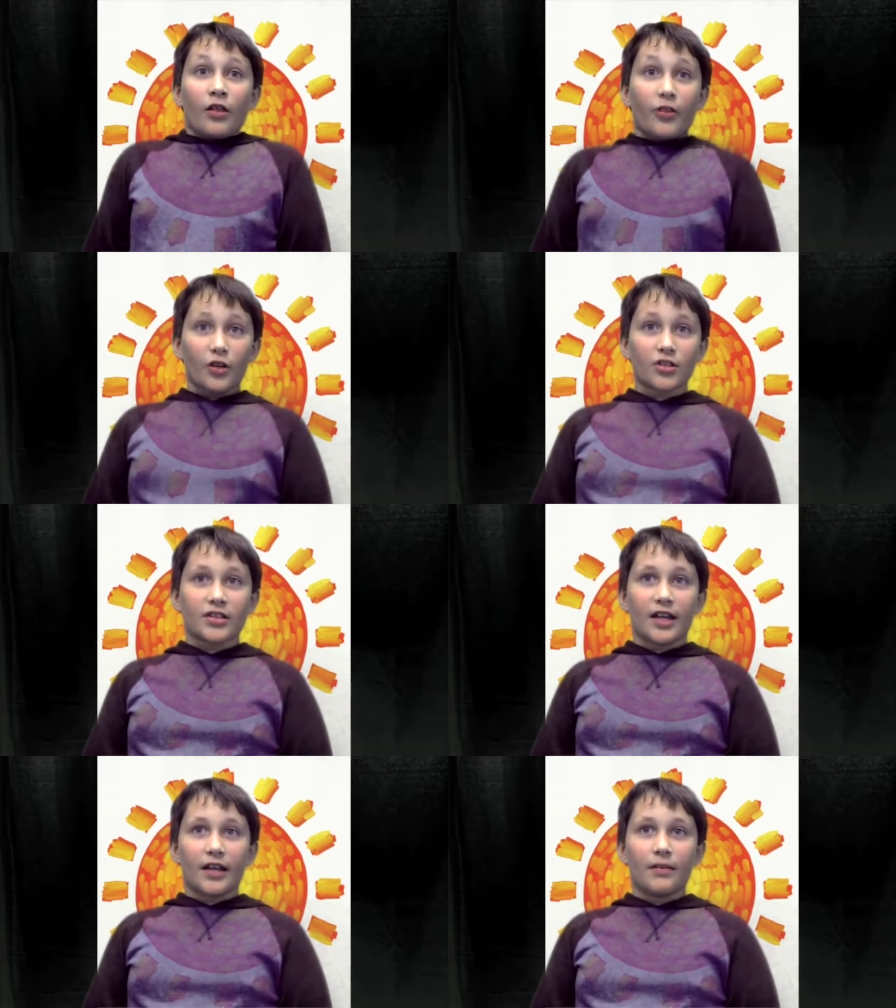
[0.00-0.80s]

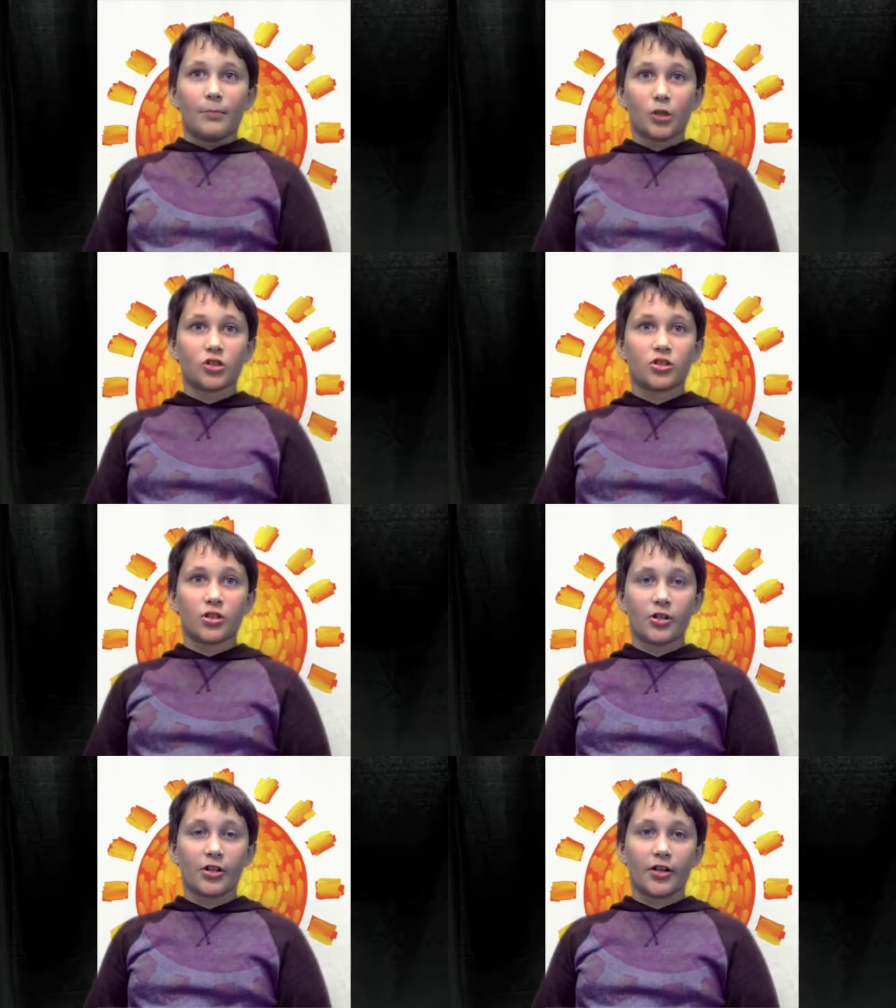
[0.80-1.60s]
Thursday, March
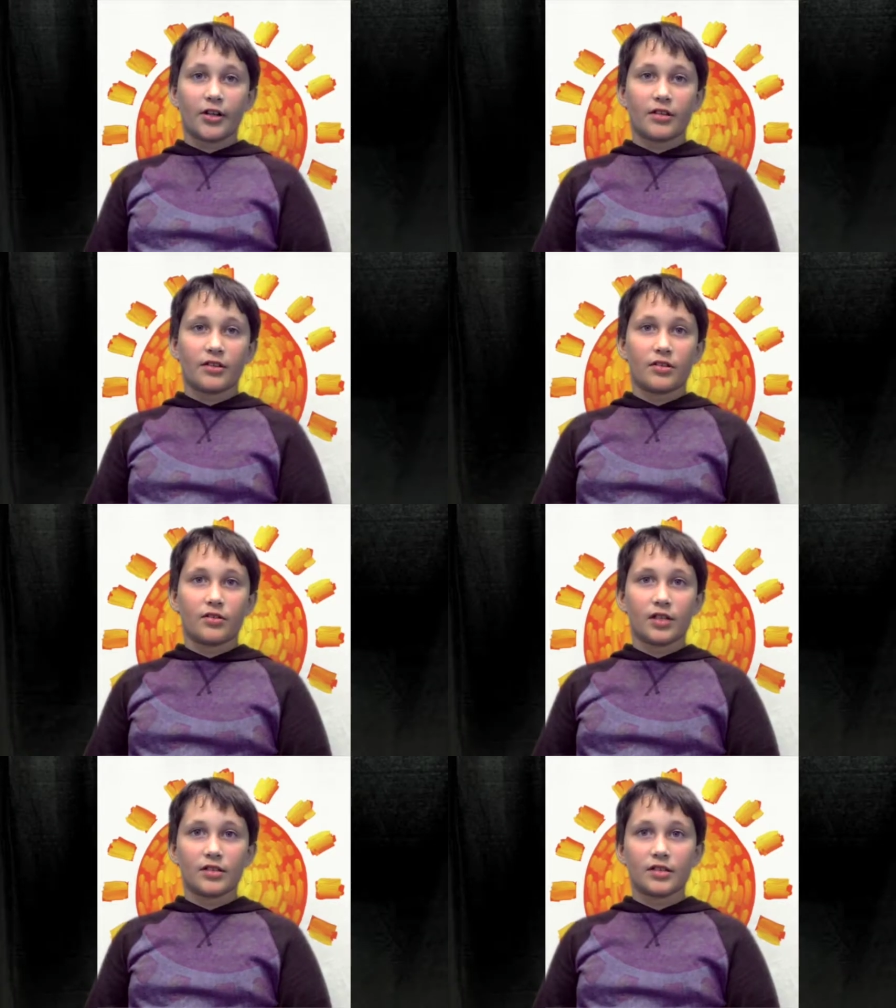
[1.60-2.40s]
30th,
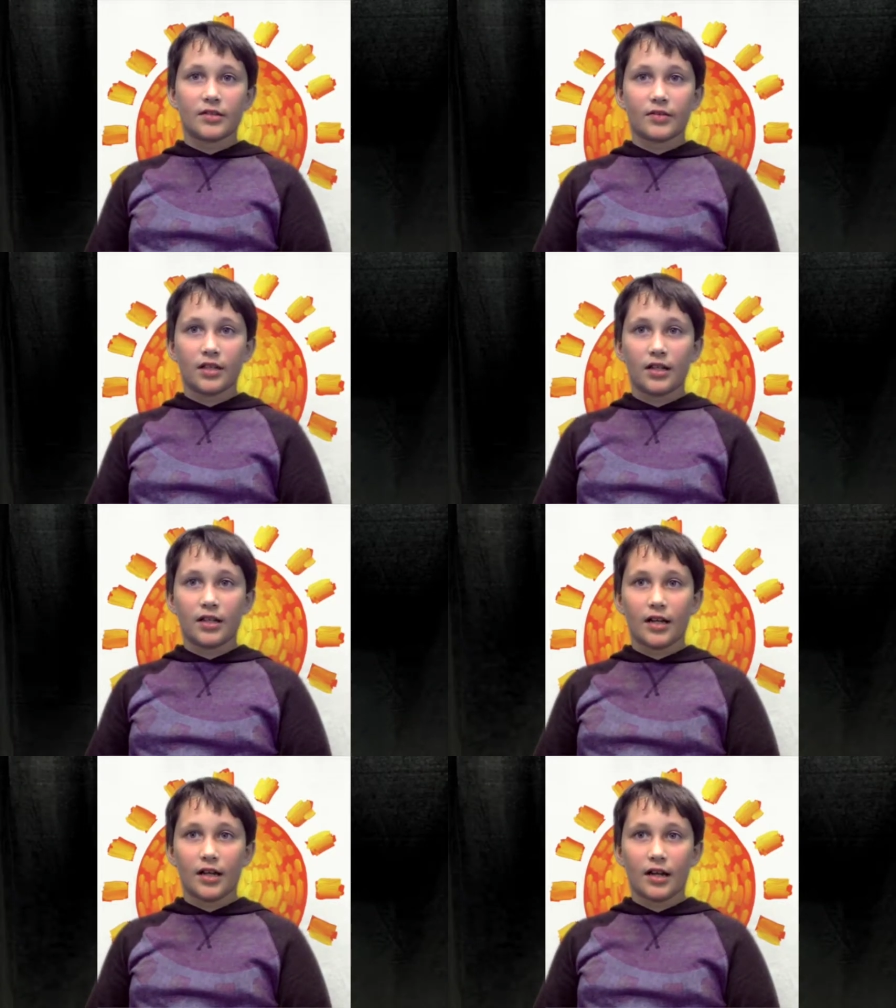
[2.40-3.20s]

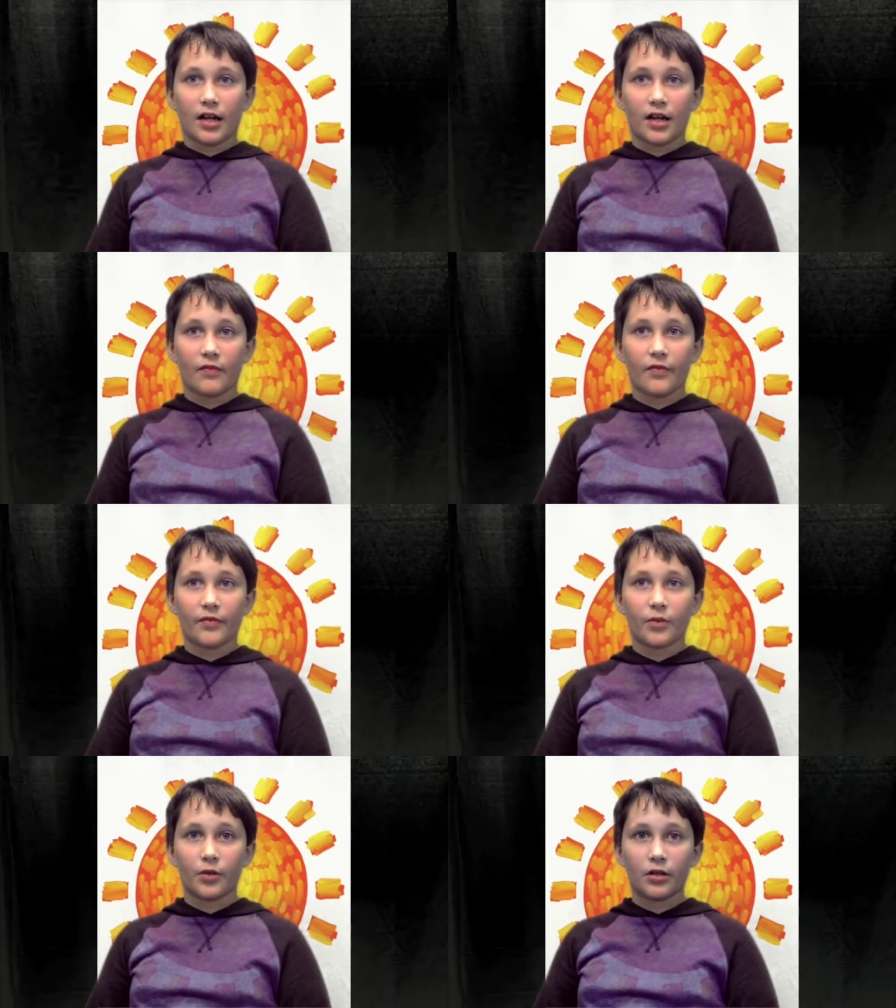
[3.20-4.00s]
2017, had a high of
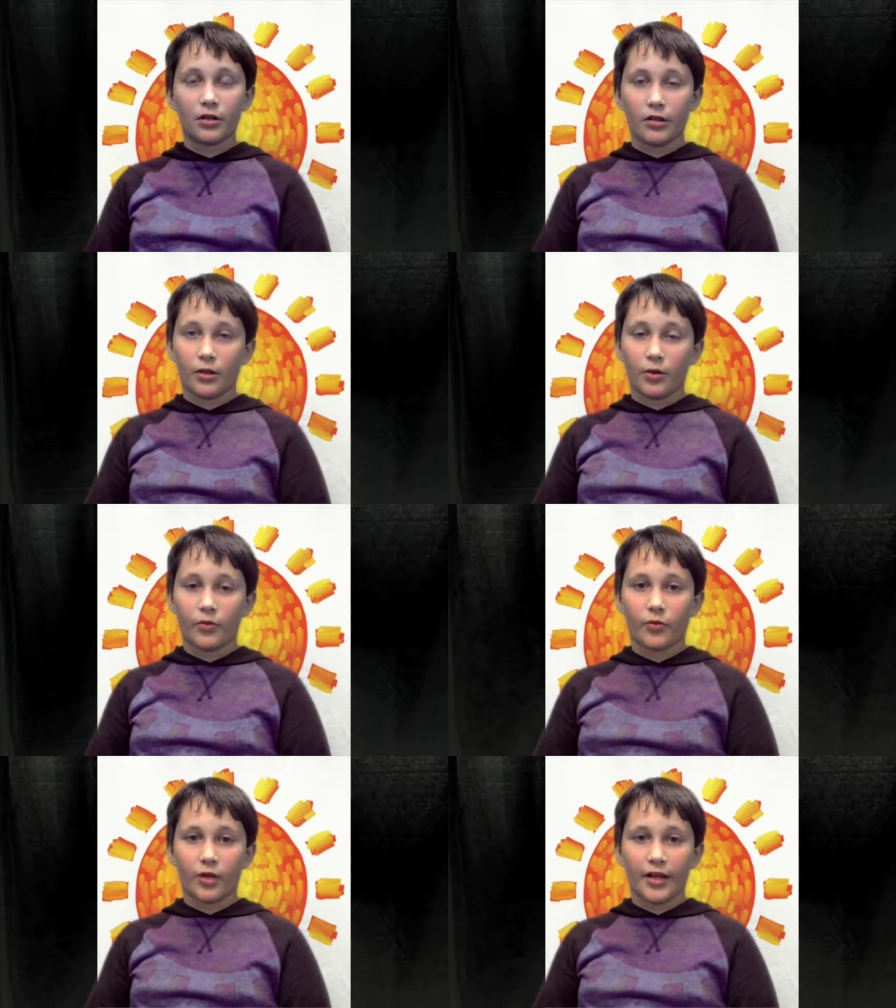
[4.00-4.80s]
51 and a low
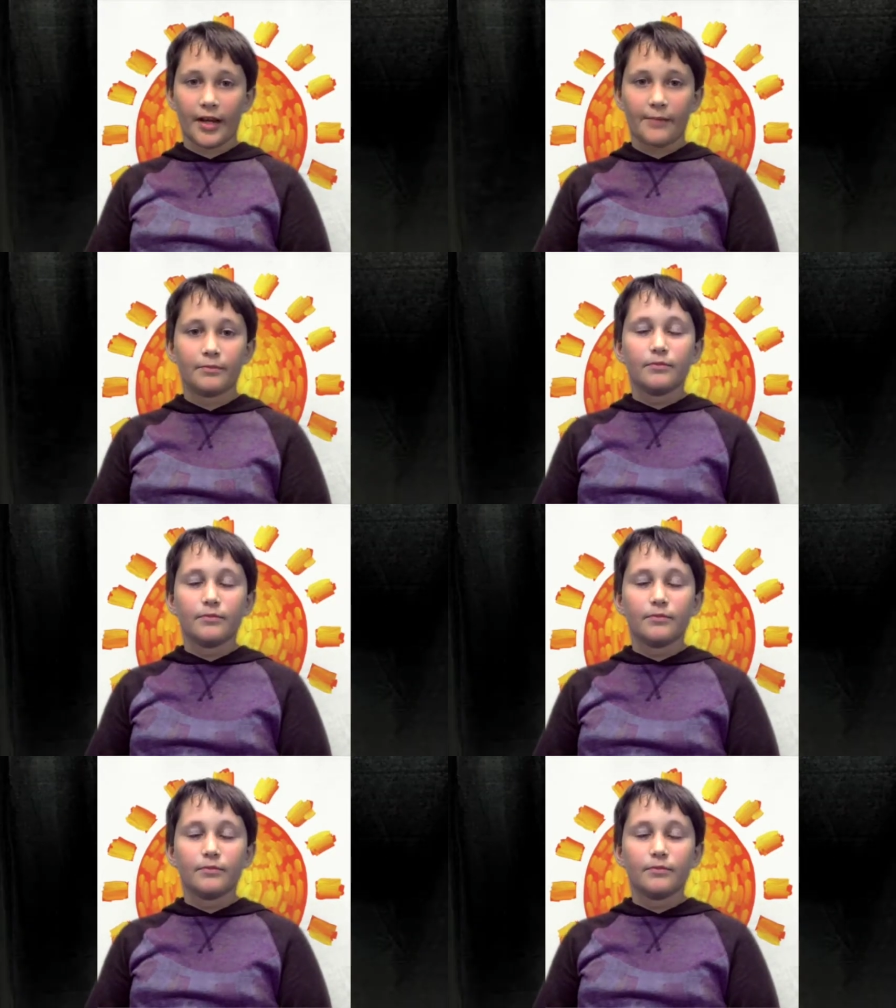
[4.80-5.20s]
of 48.